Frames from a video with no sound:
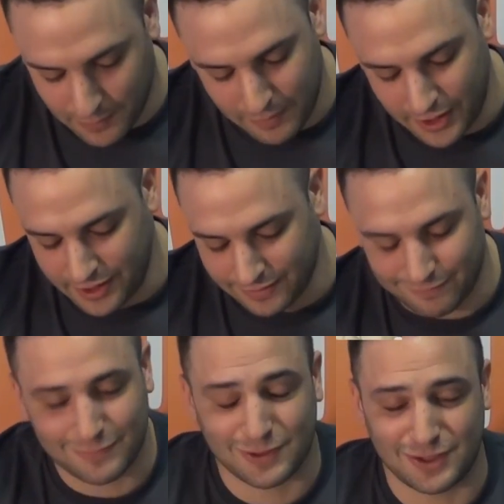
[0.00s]
we're really
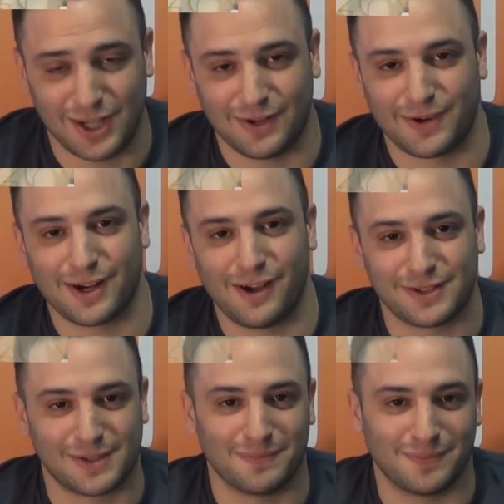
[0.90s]
teetering on
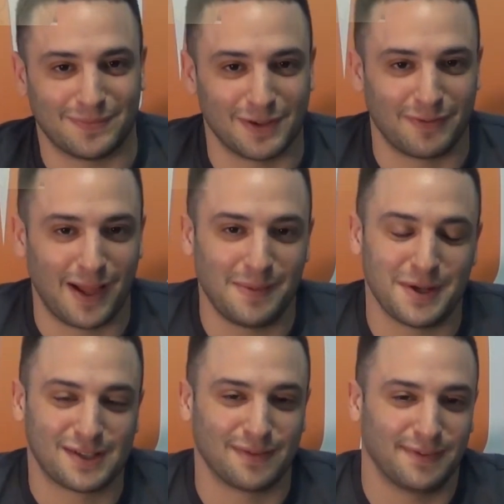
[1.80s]
some
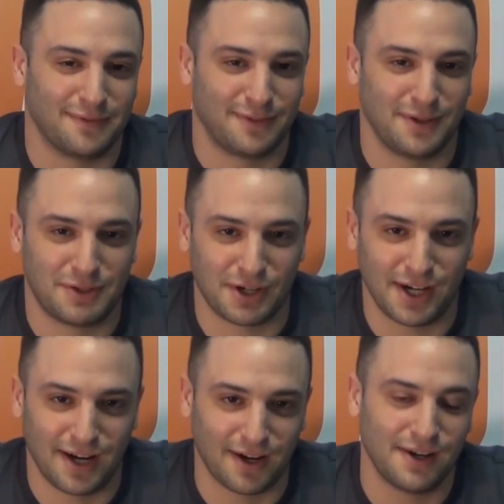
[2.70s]
developments of the future
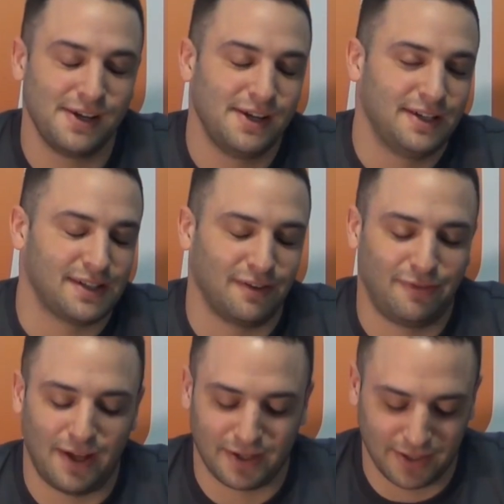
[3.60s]
here.
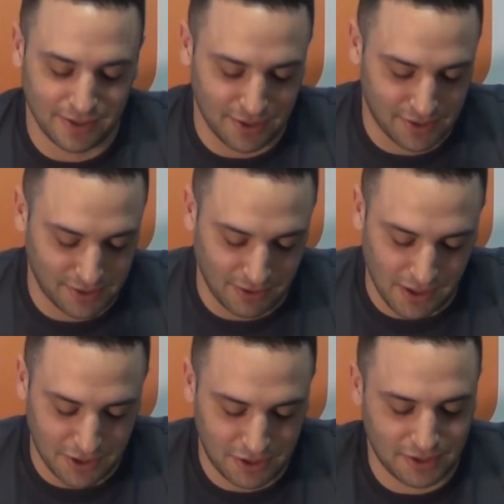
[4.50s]
Telefonica just
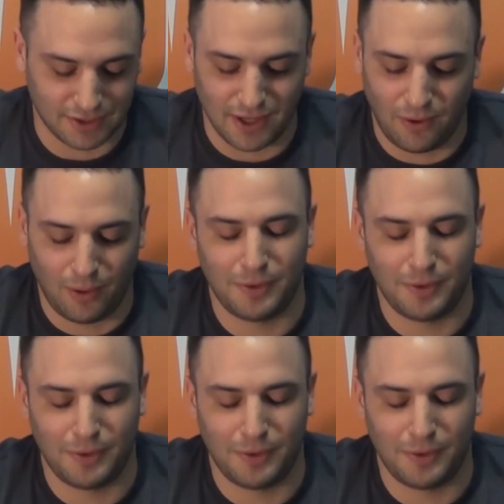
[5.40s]
launched a whole